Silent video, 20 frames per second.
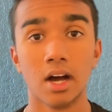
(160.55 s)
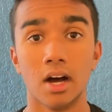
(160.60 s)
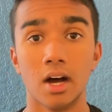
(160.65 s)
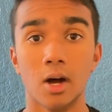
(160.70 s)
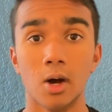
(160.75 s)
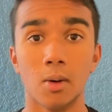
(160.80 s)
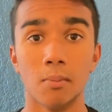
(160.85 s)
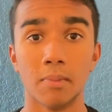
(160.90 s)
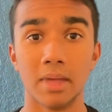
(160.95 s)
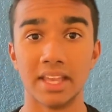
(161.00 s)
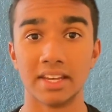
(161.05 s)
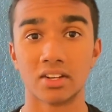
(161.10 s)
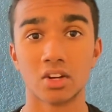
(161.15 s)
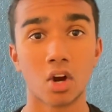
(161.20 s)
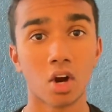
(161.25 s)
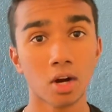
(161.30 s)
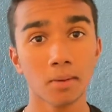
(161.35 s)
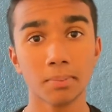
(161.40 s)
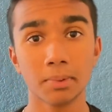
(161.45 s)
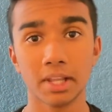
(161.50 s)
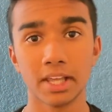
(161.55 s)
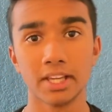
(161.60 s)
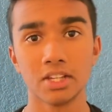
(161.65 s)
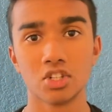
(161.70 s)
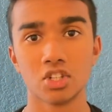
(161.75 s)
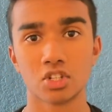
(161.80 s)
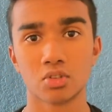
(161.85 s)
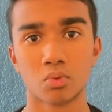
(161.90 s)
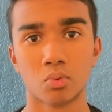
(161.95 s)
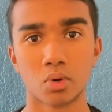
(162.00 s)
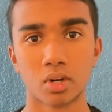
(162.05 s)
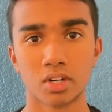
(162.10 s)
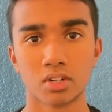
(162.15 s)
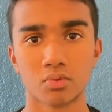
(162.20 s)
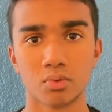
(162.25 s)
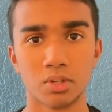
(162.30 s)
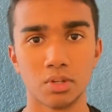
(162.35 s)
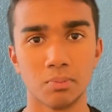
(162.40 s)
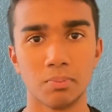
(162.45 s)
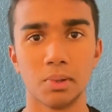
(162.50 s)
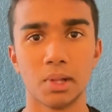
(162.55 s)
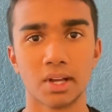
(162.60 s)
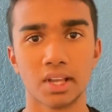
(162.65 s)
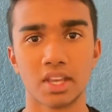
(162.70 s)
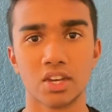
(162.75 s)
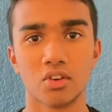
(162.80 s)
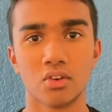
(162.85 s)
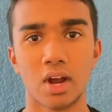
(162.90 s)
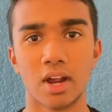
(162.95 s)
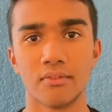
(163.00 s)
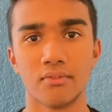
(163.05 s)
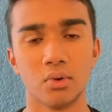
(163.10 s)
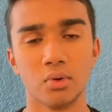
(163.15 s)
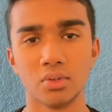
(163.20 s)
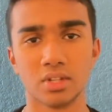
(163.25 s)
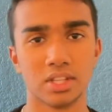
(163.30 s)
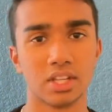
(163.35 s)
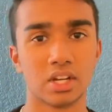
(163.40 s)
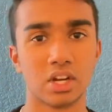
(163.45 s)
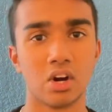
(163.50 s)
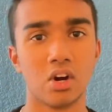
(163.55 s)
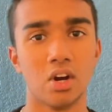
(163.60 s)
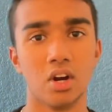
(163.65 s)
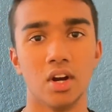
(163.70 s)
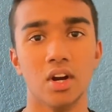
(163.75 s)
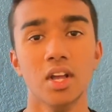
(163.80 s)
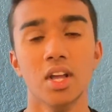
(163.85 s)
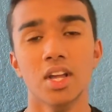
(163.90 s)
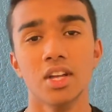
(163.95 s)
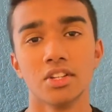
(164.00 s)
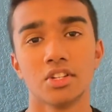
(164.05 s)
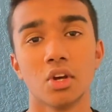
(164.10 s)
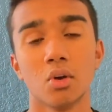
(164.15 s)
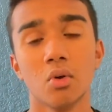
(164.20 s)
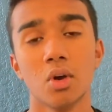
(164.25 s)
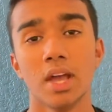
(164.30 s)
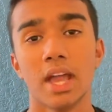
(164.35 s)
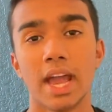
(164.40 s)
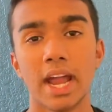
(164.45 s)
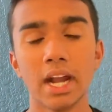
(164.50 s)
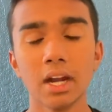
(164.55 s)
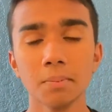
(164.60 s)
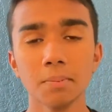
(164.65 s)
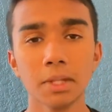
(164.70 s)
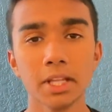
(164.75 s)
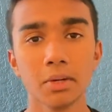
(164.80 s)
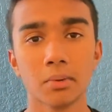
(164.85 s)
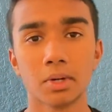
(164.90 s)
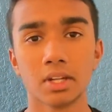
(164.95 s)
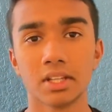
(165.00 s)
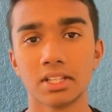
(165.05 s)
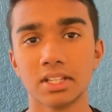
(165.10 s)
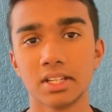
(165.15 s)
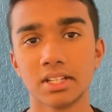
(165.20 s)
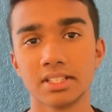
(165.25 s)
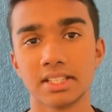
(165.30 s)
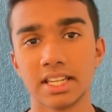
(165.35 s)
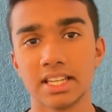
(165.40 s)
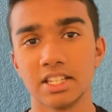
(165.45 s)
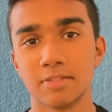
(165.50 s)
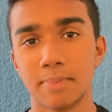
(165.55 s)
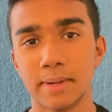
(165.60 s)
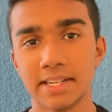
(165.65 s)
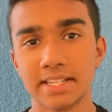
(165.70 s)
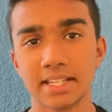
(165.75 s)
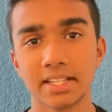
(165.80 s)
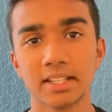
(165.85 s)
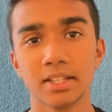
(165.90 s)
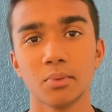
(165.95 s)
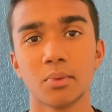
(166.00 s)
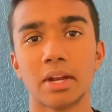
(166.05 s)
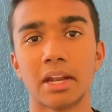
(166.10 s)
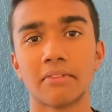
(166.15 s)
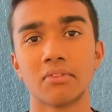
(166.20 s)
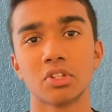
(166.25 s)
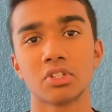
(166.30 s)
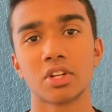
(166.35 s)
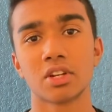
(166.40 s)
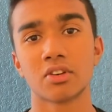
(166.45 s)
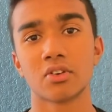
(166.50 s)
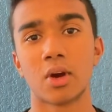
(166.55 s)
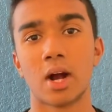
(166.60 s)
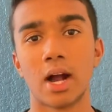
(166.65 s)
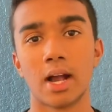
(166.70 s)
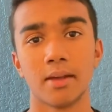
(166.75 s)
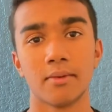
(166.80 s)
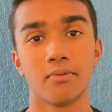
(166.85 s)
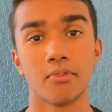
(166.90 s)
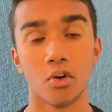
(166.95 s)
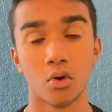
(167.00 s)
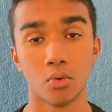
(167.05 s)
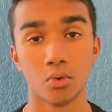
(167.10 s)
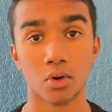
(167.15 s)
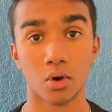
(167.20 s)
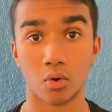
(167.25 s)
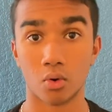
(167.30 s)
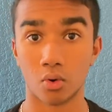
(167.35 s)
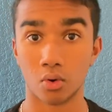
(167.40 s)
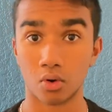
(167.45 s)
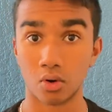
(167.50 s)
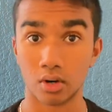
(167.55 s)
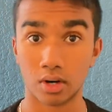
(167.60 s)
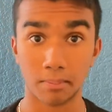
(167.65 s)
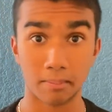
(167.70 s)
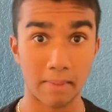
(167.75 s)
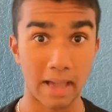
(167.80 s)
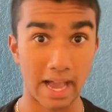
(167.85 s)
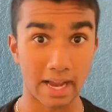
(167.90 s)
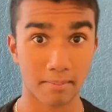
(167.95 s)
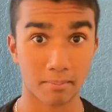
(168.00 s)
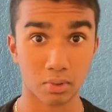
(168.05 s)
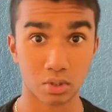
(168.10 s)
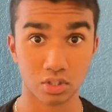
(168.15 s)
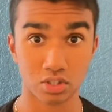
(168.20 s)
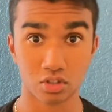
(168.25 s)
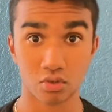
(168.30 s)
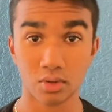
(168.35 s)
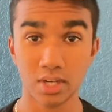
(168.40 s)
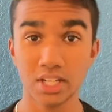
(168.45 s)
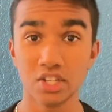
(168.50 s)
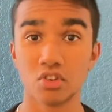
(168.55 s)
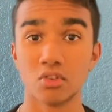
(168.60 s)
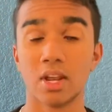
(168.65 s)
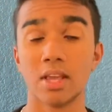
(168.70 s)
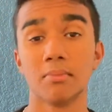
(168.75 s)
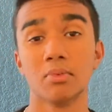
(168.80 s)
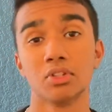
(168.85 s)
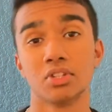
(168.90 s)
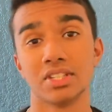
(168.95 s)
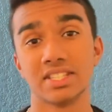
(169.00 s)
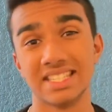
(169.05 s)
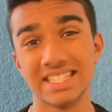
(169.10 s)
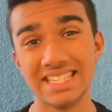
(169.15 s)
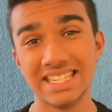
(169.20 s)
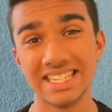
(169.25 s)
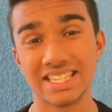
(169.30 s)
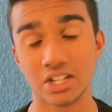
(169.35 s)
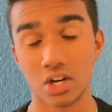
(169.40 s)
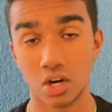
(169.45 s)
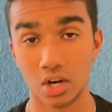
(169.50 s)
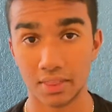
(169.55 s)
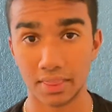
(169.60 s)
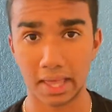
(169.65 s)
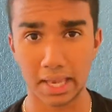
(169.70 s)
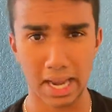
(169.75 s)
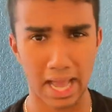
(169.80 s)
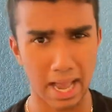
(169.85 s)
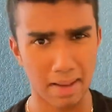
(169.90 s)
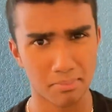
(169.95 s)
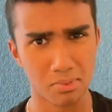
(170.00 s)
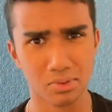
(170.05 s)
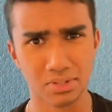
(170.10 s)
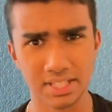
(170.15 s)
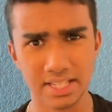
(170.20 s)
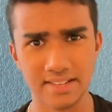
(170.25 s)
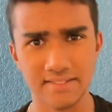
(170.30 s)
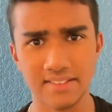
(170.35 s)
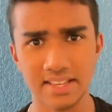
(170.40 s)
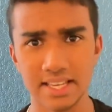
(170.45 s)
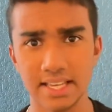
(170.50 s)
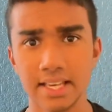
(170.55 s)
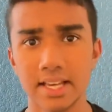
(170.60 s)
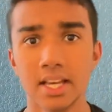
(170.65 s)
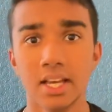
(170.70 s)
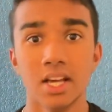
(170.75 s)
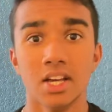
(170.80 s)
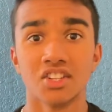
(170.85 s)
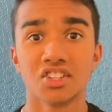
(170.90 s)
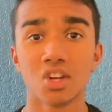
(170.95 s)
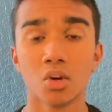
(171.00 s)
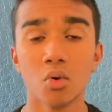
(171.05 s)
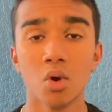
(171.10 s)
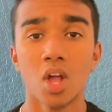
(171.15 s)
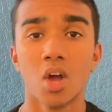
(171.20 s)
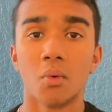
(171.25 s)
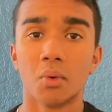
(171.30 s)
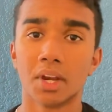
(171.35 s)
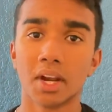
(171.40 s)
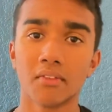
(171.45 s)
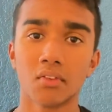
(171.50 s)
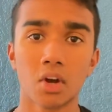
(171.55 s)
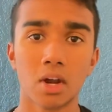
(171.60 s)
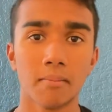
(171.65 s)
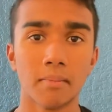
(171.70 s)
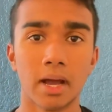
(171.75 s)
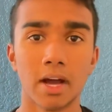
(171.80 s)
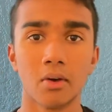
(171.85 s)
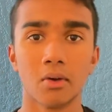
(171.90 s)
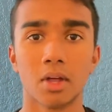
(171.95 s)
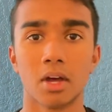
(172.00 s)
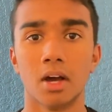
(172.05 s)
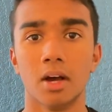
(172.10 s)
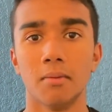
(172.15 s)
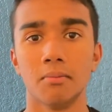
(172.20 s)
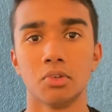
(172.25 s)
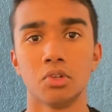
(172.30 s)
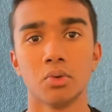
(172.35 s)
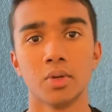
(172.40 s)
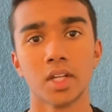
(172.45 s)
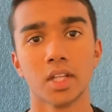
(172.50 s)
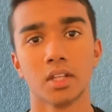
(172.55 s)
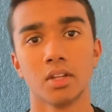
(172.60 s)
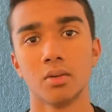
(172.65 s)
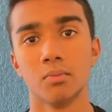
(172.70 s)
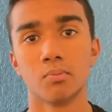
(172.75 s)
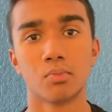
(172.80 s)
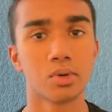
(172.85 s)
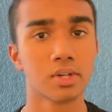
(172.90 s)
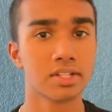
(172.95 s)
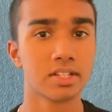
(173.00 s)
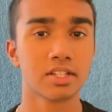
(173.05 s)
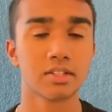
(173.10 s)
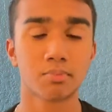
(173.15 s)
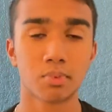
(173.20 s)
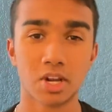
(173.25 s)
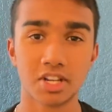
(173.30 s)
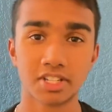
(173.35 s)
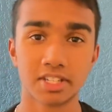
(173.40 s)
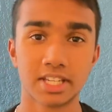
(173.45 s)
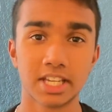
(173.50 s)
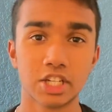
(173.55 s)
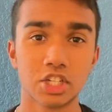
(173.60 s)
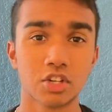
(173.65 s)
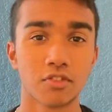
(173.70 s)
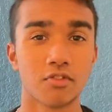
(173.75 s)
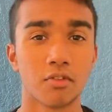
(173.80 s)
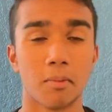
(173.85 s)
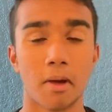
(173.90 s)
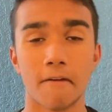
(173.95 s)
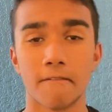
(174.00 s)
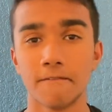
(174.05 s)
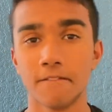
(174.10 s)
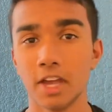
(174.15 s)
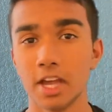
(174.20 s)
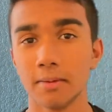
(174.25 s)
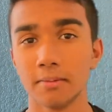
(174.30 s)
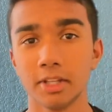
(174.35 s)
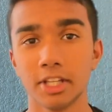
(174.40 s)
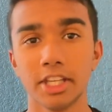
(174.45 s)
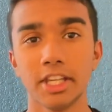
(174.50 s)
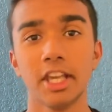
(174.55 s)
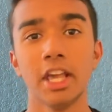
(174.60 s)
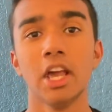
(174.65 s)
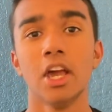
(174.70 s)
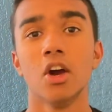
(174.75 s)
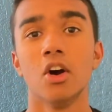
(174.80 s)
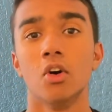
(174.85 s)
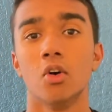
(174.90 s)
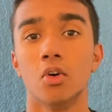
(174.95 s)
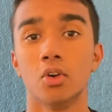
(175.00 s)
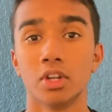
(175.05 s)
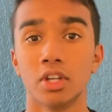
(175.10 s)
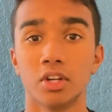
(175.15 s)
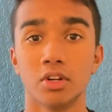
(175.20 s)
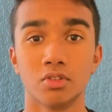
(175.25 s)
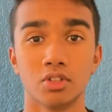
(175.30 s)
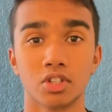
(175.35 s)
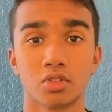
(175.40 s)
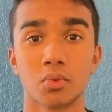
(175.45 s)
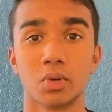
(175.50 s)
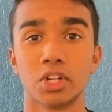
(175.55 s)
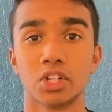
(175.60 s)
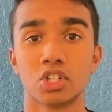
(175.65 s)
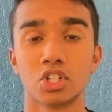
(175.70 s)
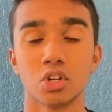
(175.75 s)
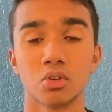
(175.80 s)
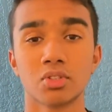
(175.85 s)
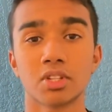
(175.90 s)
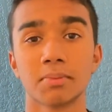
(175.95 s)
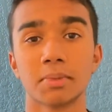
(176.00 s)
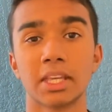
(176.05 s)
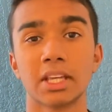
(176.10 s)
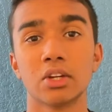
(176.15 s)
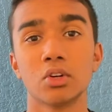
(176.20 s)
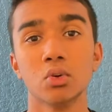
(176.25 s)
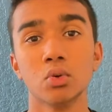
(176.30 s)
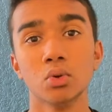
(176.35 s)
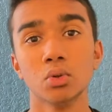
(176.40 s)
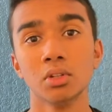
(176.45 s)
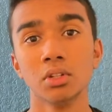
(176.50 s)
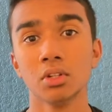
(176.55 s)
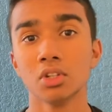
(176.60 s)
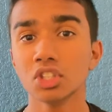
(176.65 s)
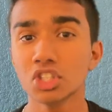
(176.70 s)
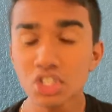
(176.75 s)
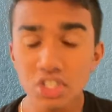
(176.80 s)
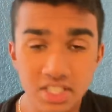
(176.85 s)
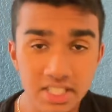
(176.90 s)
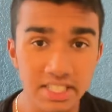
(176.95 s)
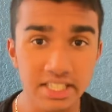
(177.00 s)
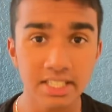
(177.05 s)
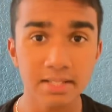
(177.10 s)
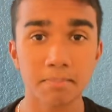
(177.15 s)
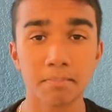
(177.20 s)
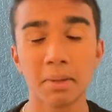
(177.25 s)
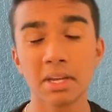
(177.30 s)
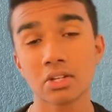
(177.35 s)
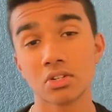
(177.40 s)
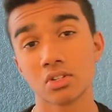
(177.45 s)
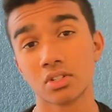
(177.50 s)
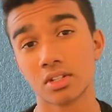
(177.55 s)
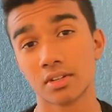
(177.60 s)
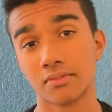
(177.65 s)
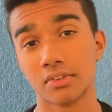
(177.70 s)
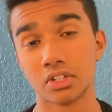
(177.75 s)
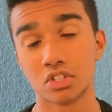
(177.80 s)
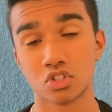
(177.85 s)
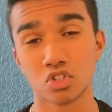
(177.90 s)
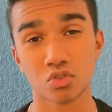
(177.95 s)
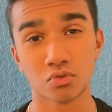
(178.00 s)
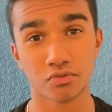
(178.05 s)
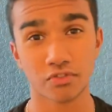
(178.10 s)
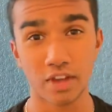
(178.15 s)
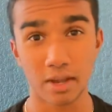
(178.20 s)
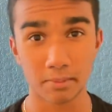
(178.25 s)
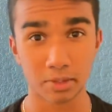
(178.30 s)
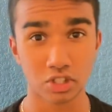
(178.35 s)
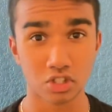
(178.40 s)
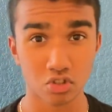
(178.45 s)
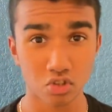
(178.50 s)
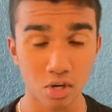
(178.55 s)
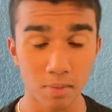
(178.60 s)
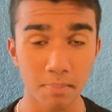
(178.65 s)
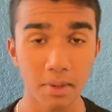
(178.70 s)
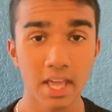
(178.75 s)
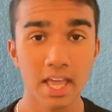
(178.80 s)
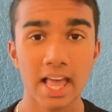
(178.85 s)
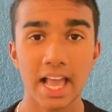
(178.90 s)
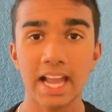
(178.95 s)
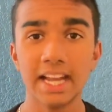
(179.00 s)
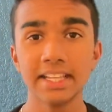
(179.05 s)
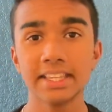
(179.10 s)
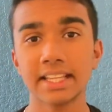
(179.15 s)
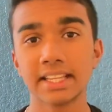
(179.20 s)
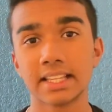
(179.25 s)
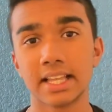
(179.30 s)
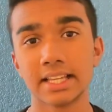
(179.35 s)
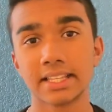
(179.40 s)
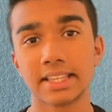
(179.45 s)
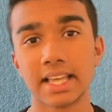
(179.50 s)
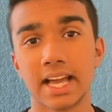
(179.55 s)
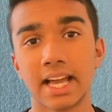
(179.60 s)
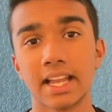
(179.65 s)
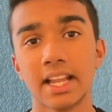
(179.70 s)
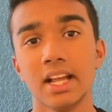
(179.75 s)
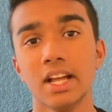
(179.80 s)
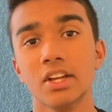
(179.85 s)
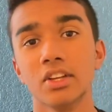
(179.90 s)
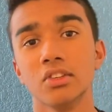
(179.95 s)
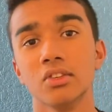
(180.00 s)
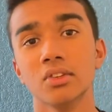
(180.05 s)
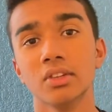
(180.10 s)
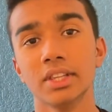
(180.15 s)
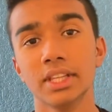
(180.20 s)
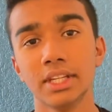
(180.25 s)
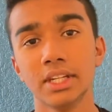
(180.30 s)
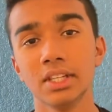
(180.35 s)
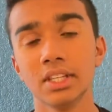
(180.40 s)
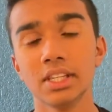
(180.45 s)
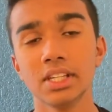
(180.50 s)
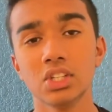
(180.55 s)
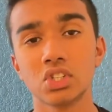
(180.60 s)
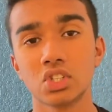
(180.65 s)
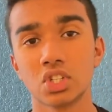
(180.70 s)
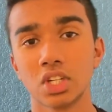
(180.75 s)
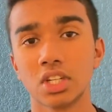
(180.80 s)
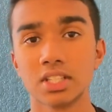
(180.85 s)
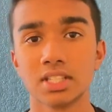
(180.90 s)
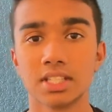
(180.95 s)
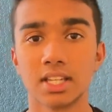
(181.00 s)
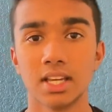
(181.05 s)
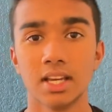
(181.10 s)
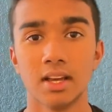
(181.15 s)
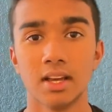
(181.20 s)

And CarPlay just works when you plug in your iPhone to the car. So Airplay, what it does is basically whatever's on your iPhone or MacBook screen, you're able to see it on that Apple TV. So whenever I'm out doing a little business presentation for my family, or just want to show something cool, or just see some pictures of a family trip, anything like that, you literally just